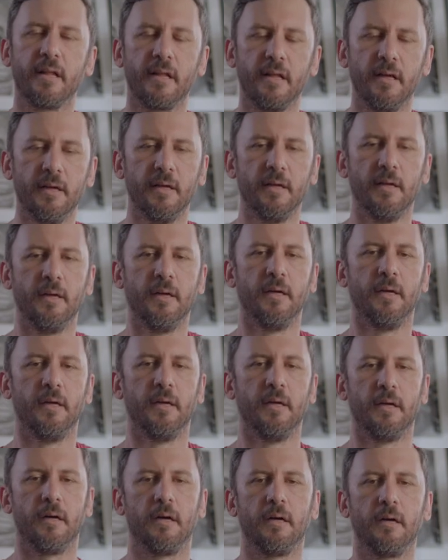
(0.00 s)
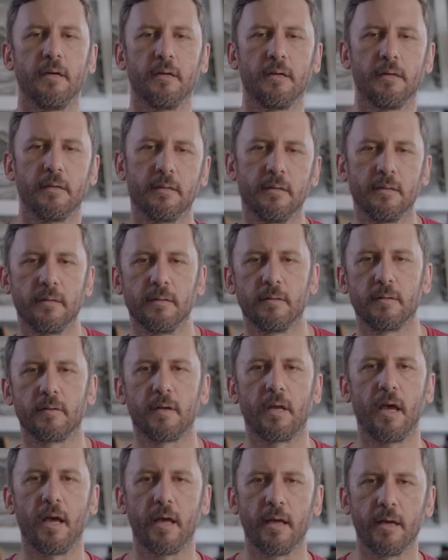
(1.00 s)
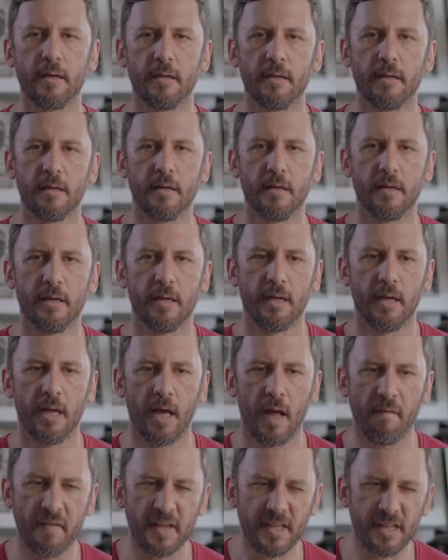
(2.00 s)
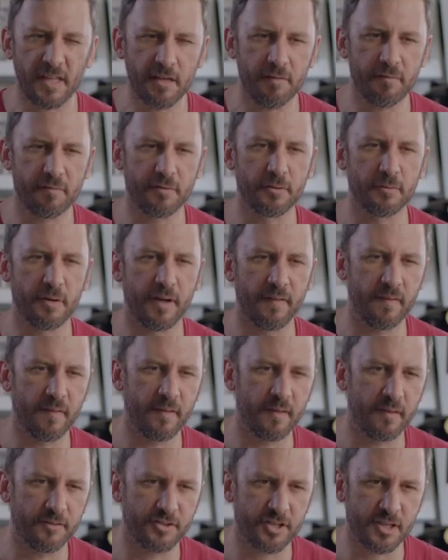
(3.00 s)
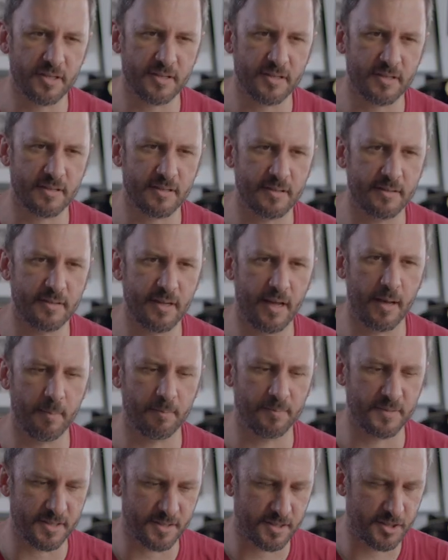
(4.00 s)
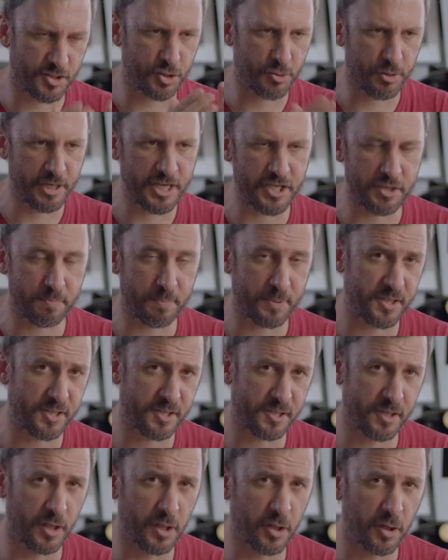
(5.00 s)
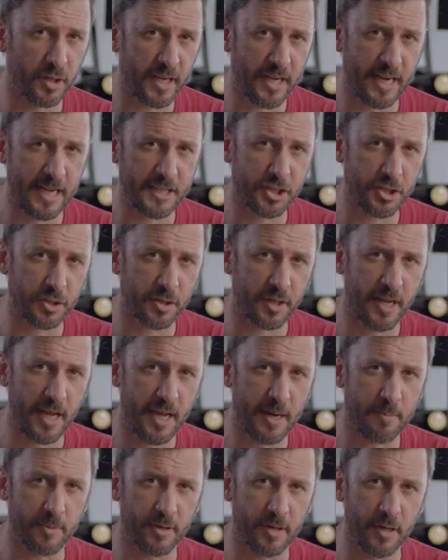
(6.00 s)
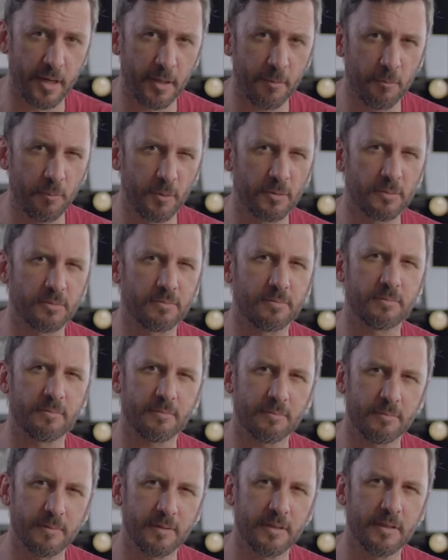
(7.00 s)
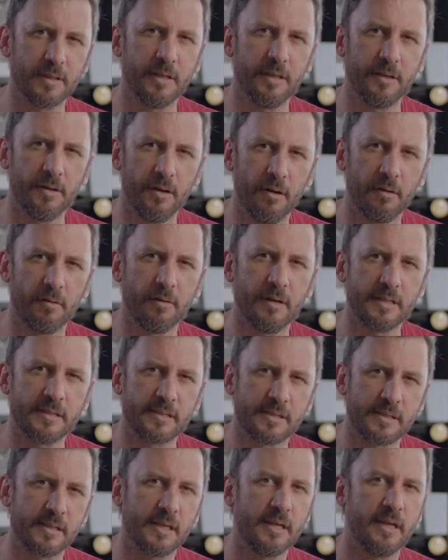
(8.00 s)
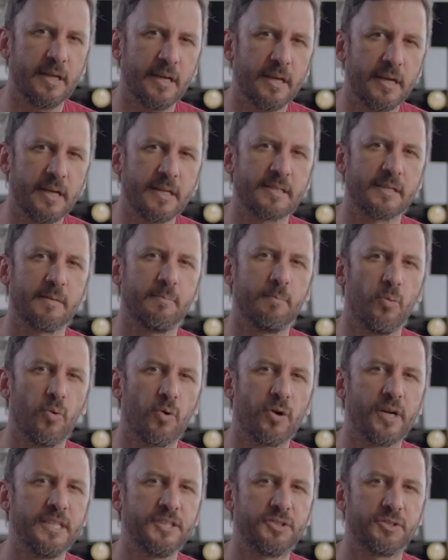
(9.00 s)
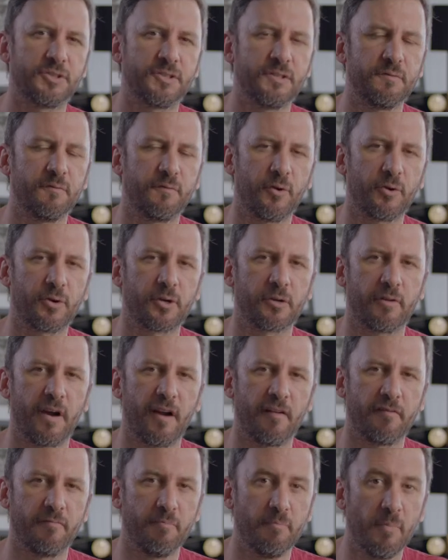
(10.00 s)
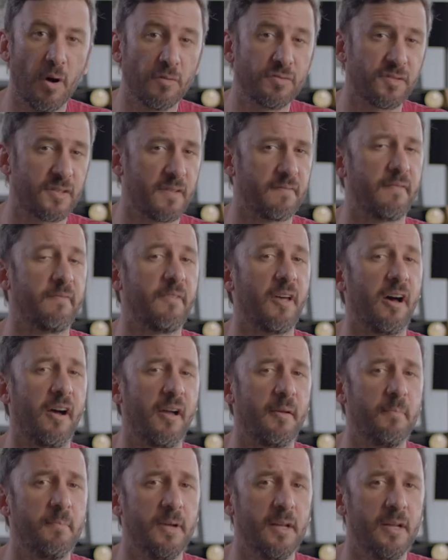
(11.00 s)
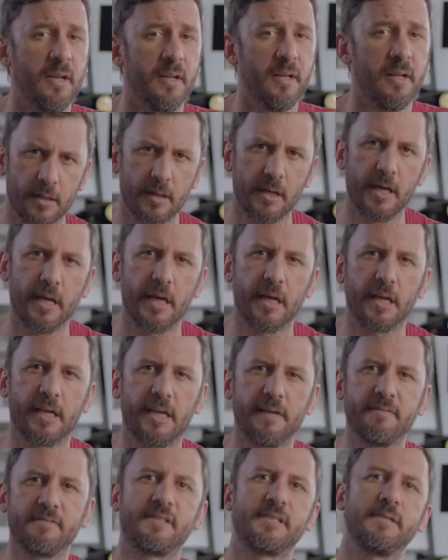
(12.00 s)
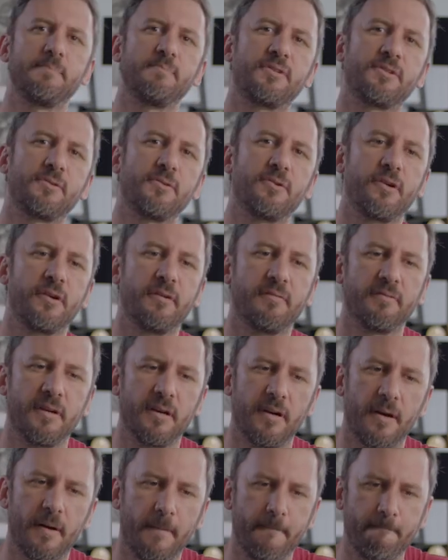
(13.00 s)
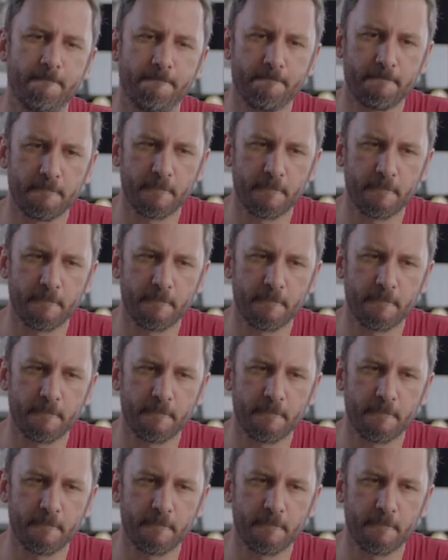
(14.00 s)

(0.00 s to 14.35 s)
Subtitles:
like, okay. And they give you, and just them, this strange person looking at your camera, it will, you know, it is a more interesting photograph most of the time. It gives some sort of